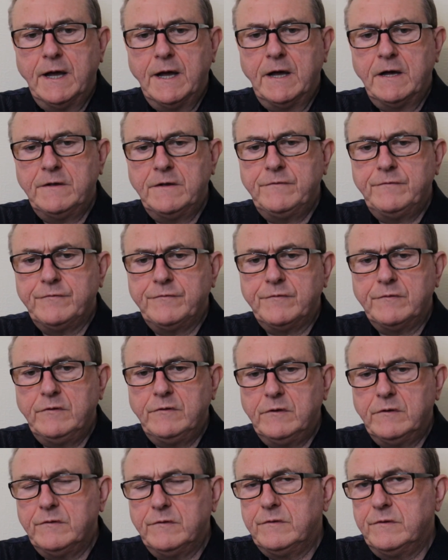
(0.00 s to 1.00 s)
and
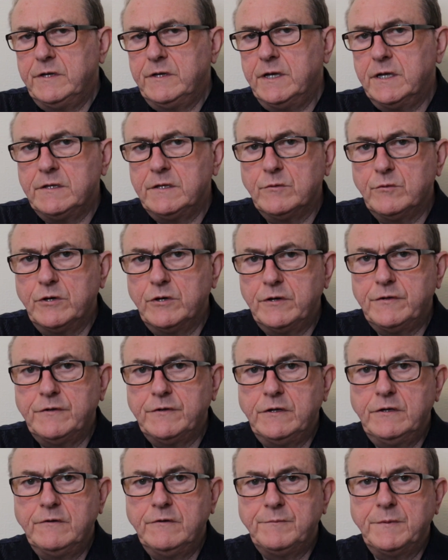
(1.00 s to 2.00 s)
the inner work
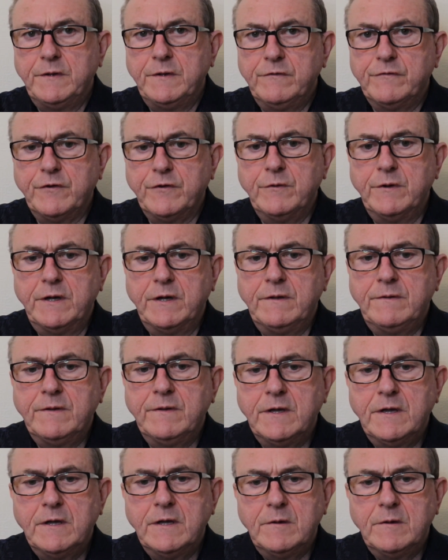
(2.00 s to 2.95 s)
that you've been doing